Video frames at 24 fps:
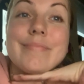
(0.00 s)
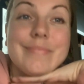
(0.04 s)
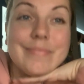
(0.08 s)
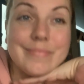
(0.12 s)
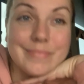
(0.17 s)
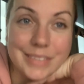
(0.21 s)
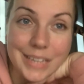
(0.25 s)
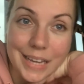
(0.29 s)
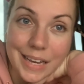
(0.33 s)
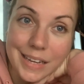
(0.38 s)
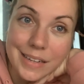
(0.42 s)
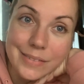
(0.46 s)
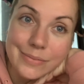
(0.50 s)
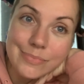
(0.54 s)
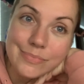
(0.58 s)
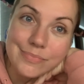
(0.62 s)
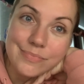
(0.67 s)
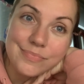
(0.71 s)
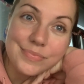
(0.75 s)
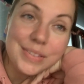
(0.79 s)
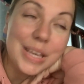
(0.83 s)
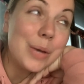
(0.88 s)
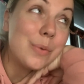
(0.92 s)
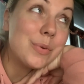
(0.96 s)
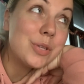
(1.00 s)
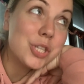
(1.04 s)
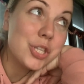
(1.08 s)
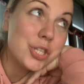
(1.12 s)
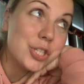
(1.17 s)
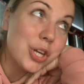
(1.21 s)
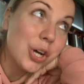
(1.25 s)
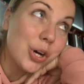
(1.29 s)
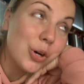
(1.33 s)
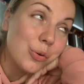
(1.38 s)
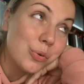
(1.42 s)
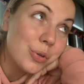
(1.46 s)
Okay? He was just
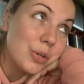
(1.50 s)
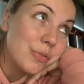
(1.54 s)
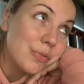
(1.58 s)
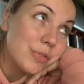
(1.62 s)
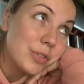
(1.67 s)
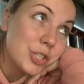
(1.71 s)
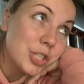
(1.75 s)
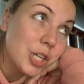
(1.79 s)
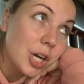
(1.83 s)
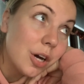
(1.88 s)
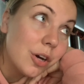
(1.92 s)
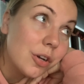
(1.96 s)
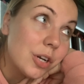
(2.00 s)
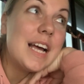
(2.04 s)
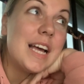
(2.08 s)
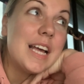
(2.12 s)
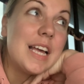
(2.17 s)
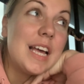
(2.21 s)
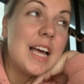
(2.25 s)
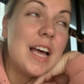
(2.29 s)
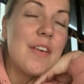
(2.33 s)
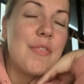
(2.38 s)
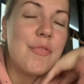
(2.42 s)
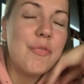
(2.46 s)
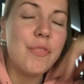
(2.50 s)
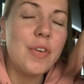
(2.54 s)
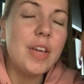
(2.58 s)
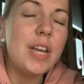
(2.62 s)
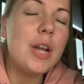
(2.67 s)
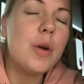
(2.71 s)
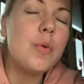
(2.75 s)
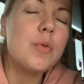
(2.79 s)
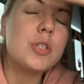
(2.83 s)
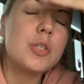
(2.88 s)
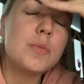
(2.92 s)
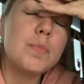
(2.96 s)
a whole different child. Finn,
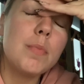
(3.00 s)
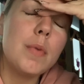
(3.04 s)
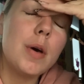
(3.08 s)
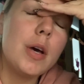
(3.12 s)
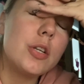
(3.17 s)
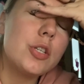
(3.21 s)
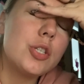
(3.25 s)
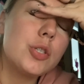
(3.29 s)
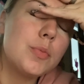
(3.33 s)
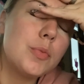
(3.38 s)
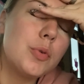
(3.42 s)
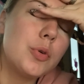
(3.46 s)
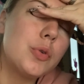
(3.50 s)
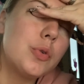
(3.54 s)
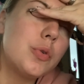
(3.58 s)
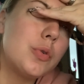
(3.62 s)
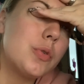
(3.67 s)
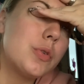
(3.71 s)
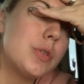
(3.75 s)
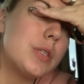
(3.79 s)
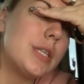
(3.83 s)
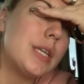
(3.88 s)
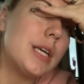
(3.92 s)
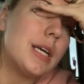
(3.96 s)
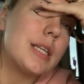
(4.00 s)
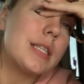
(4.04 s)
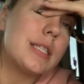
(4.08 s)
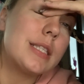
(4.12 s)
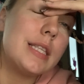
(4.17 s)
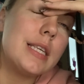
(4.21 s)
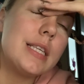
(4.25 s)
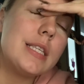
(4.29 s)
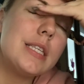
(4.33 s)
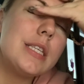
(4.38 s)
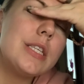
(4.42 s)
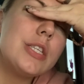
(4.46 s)
I was much more nauseous.
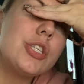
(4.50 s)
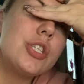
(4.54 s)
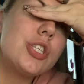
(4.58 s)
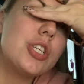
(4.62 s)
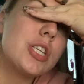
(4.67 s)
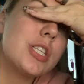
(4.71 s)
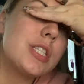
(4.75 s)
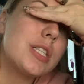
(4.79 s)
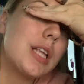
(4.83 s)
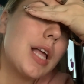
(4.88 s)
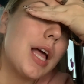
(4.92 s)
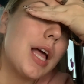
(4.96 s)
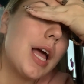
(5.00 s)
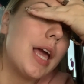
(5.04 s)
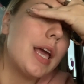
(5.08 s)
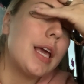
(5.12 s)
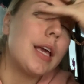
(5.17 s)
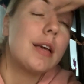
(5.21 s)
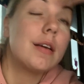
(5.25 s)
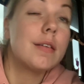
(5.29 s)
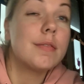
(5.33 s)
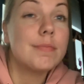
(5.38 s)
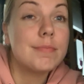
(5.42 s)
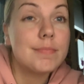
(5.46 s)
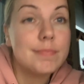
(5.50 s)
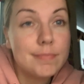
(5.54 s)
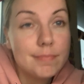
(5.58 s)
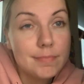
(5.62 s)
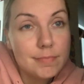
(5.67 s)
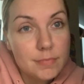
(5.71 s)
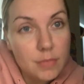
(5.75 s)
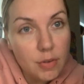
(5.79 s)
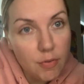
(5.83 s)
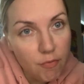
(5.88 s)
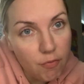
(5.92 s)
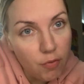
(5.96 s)
This is just like
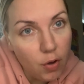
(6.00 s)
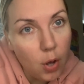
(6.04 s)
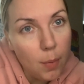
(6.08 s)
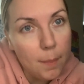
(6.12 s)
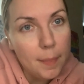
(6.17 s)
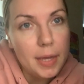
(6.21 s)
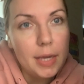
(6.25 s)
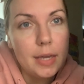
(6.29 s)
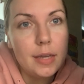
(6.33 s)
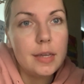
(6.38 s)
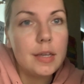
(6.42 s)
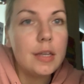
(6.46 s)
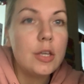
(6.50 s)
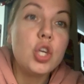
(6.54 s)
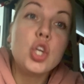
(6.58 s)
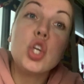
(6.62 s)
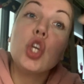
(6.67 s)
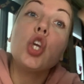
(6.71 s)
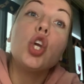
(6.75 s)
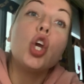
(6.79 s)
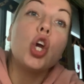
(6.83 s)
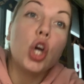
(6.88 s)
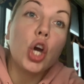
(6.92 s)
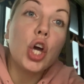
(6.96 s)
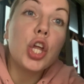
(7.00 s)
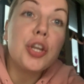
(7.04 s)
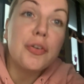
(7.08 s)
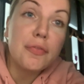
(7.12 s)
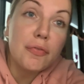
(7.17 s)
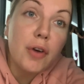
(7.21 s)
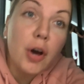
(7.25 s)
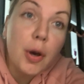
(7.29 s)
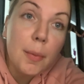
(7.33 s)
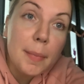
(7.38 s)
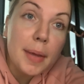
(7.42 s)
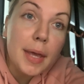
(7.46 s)
vomit. You're gonna
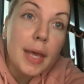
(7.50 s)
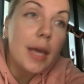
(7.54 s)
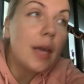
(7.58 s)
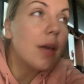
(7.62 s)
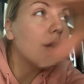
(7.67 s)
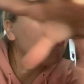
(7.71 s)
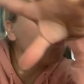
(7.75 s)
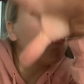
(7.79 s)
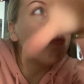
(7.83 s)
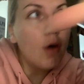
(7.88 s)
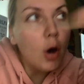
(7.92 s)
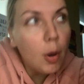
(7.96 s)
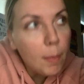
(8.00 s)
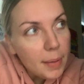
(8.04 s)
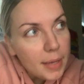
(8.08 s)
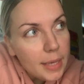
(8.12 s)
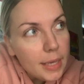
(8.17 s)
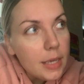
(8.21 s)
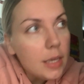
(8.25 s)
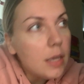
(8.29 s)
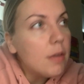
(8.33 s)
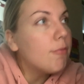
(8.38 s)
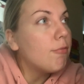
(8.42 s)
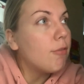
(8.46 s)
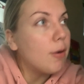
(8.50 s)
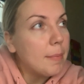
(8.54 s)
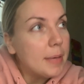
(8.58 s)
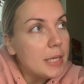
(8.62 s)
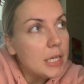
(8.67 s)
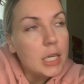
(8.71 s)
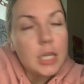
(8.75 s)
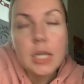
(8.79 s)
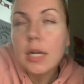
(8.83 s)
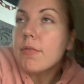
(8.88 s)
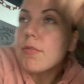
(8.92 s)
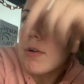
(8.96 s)
vomit. Vomit, vomit
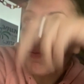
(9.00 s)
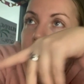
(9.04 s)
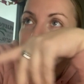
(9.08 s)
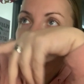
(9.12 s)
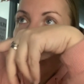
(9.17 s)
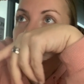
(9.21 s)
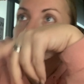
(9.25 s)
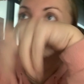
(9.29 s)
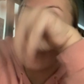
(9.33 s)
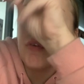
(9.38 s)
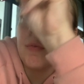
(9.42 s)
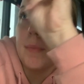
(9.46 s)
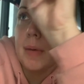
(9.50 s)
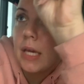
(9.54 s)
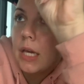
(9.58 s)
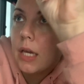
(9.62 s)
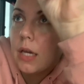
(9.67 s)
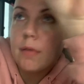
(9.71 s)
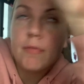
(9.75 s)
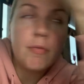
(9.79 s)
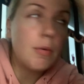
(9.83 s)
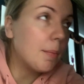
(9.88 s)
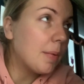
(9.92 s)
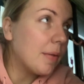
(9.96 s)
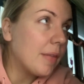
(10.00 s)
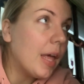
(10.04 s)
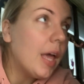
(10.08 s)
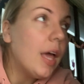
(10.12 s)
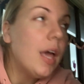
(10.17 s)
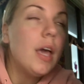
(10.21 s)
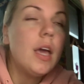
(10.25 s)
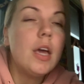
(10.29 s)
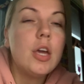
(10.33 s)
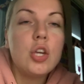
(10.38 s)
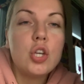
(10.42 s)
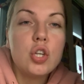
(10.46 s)
here, vomit there, vomit here, vomit there.
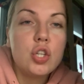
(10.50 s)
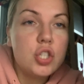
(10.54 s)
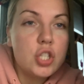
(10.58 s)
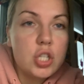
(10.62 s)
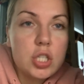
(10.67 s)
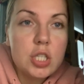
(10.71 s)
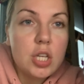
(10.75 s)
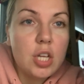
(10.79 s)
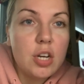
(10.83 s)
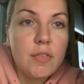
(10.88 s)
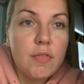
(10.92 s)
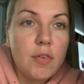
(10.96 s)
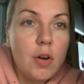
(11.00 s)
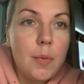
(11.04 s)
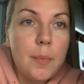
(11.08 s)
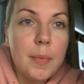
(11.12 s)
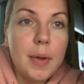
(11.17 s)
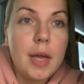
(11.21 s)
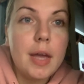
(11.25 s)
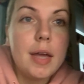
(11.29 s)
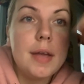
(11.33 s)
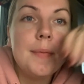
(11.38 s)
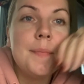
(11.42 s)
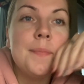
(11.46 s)
You're just gonna vomit.